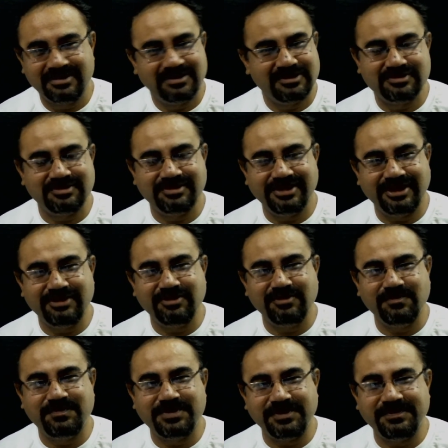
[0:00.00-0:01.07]
So they
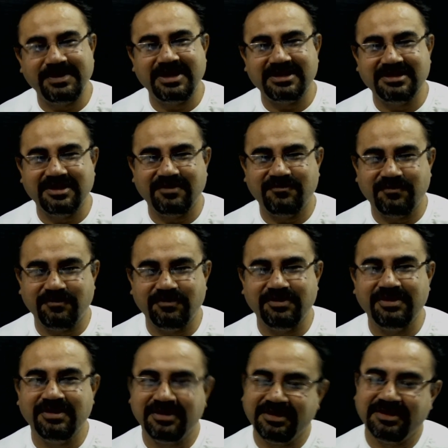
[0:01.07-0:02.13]
don't prepare their
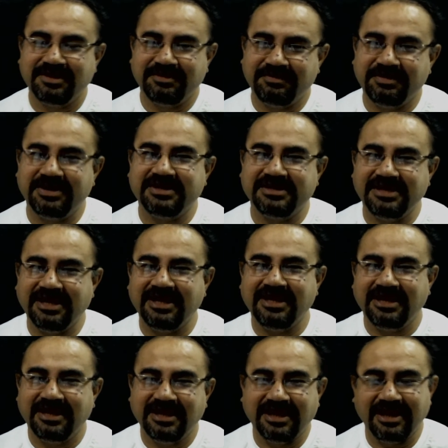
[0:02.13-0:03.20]
food, but they
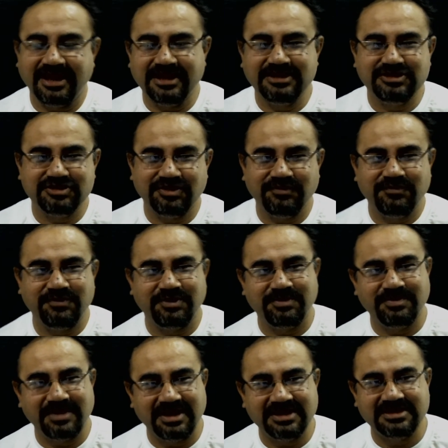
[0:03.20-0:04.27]
enjoy
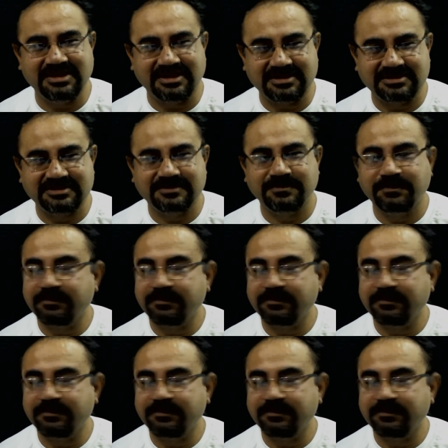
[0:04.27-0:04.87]
from others.